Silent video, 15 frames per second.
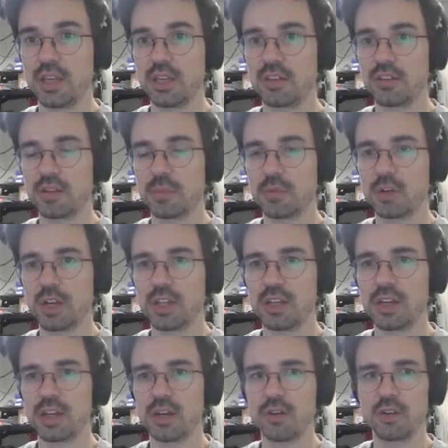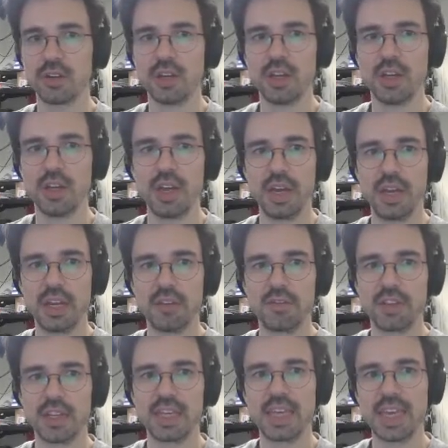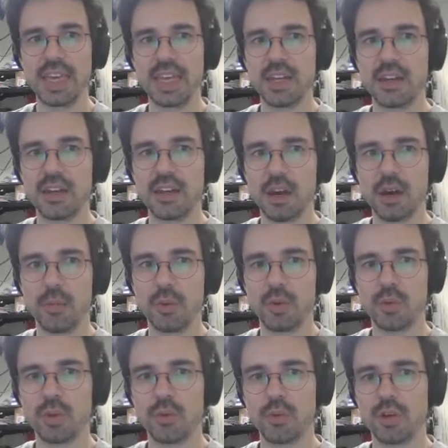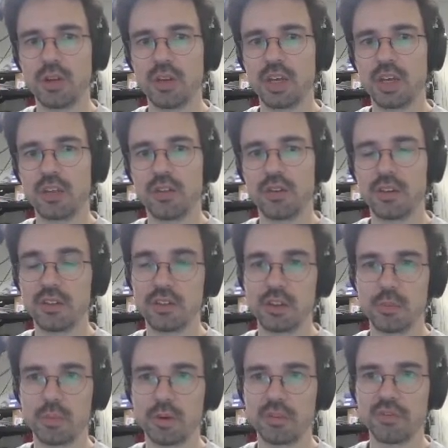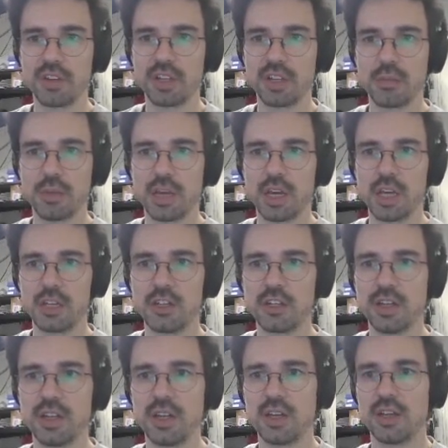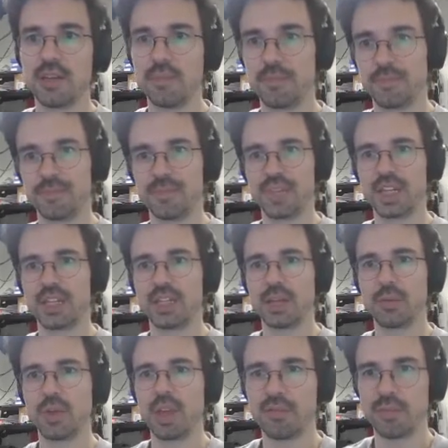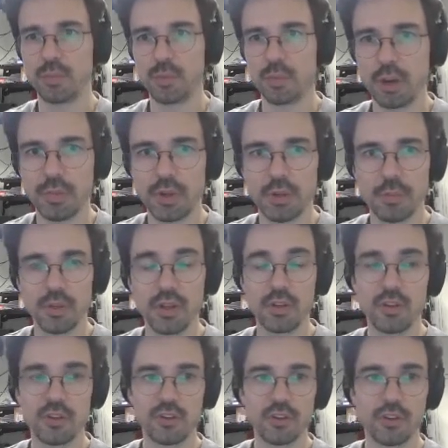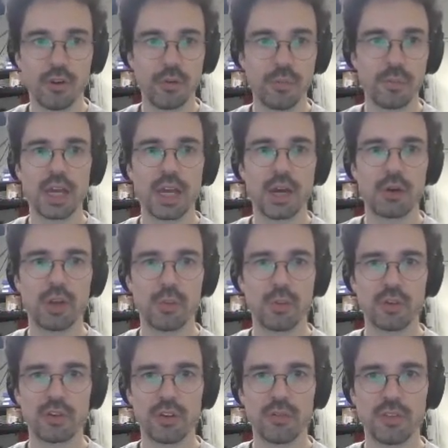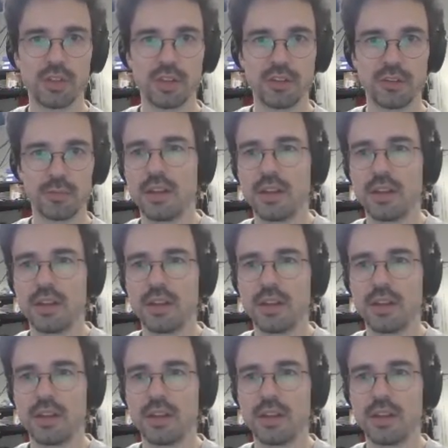subtracted out. And if the gain now between one and the other is not perfectly matched, then we have a problem. So how can we solve this?